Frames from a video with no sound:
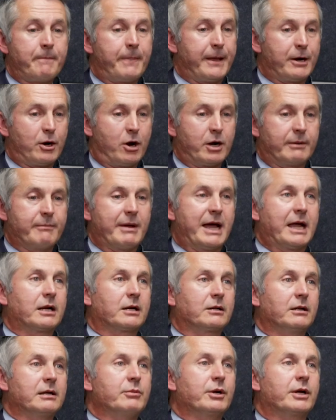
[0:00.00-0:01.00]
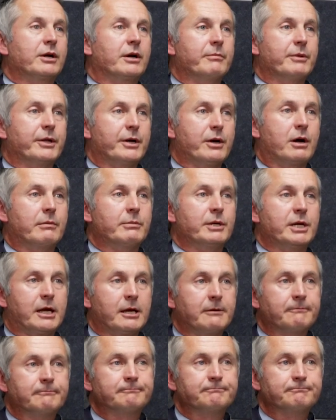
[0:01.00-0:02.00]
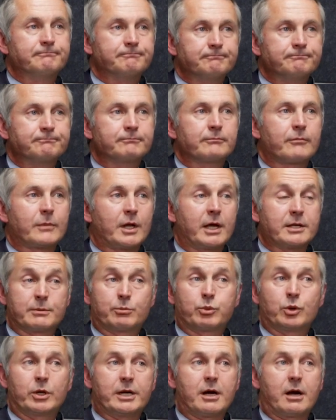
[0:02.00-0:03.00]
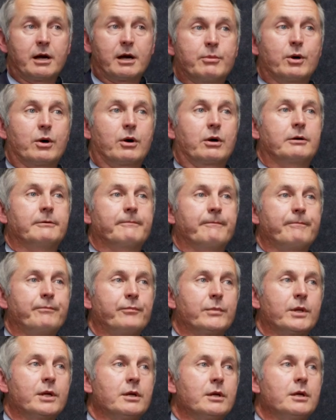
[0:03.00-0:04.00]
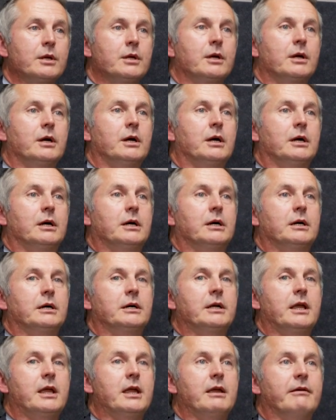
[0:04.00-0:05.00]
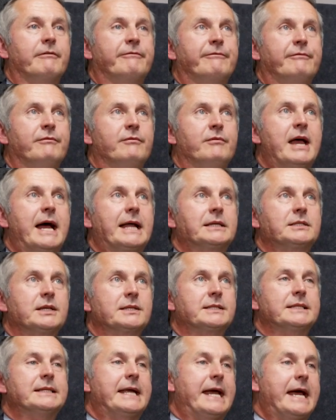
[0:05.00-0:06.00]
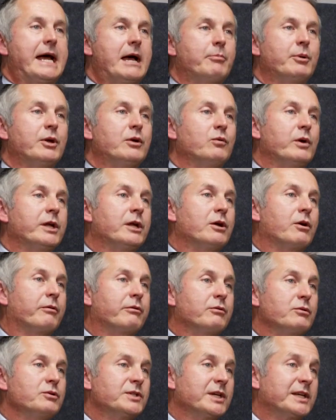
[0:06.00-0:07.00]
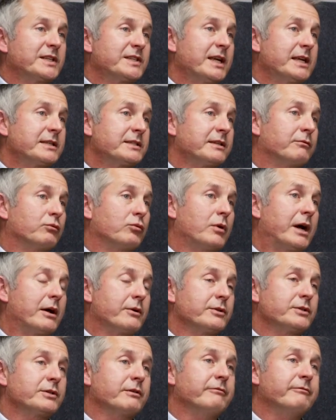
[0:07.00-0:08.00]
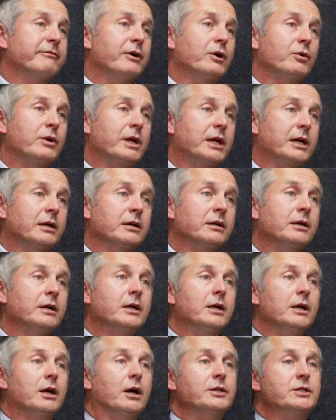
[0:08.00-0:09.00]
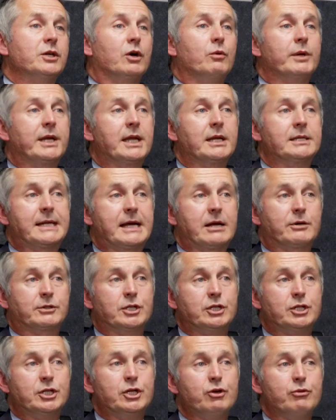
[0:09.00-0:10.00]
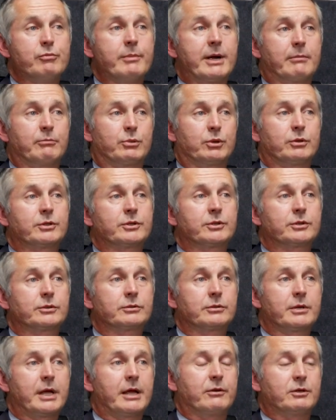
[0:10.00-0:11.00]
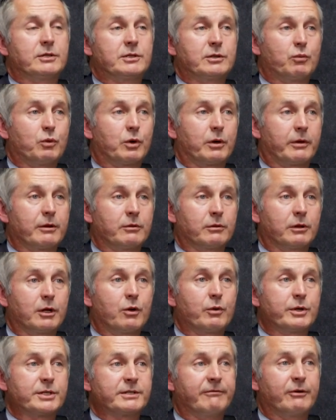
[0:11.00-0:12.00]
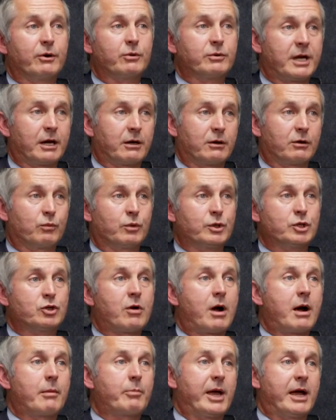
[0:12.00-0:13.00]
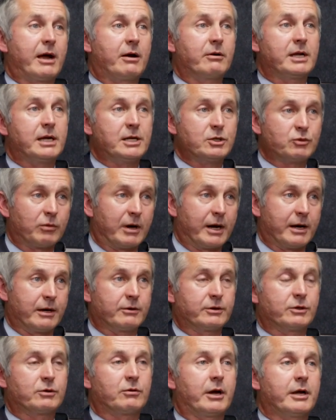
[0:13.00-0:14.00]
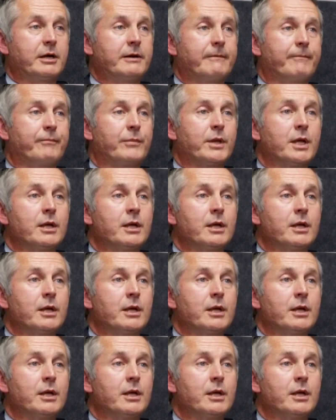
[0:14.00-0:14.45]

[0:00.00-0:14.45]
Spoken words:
they automatically become the nominee. That's a pretty bar. Mm-hmm. If that doesn't happen, we go through successive rounds of voting until we get down to 2 members. And so where the lowest vote getter would drop out each round, right?